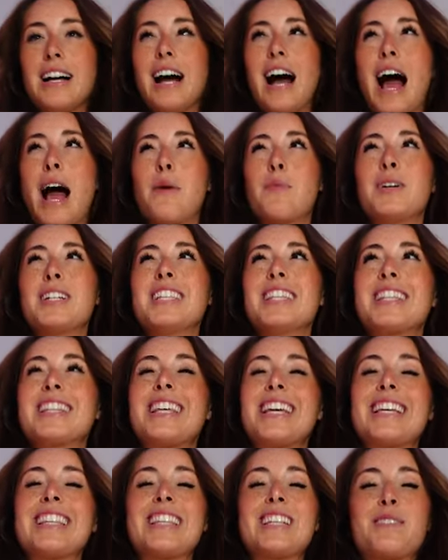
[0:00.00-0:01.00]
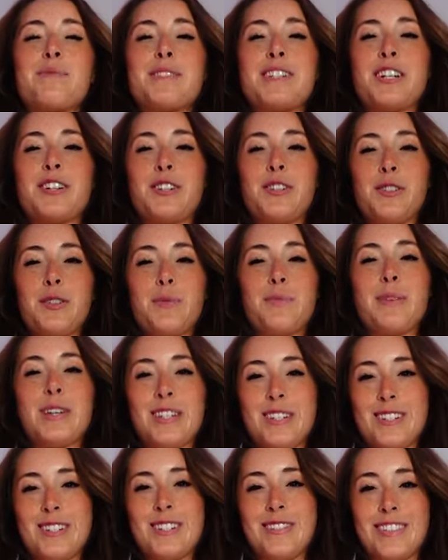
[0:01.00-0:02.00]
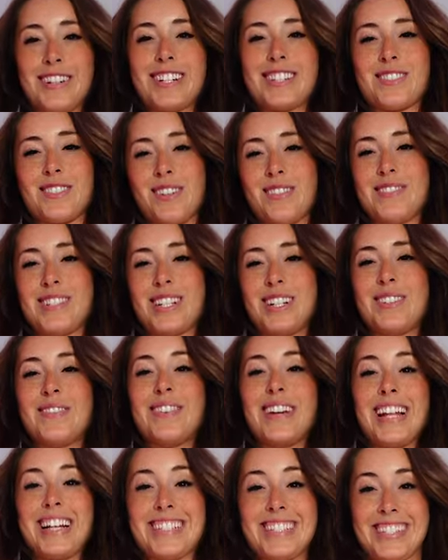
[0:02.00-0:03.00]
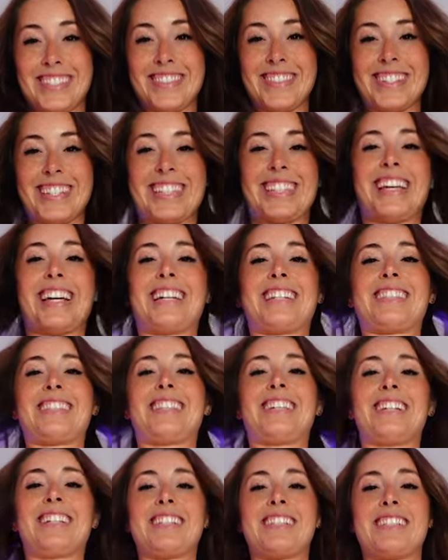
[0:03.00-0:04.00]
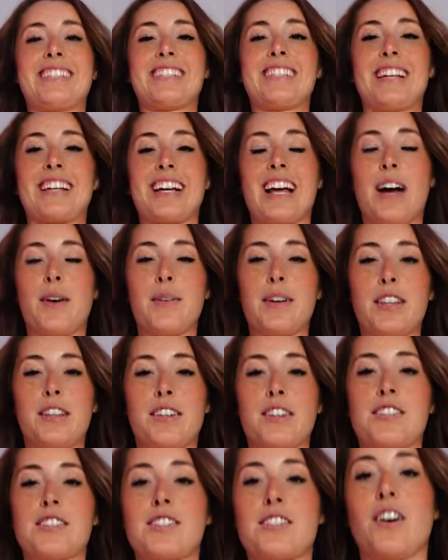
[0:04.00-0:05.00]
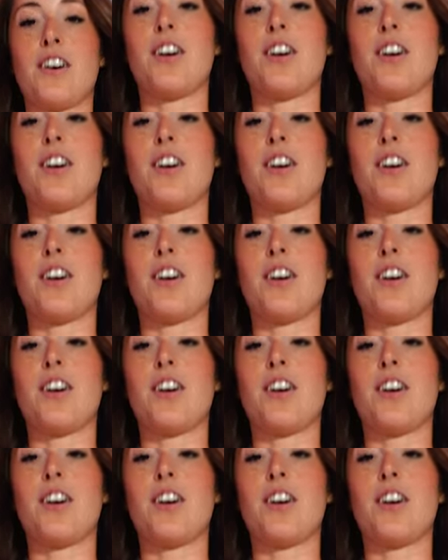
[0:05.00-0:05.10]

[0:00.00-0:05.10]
I wouldn't think this material would be used for a swimsuit, but I do really like this, like how it looks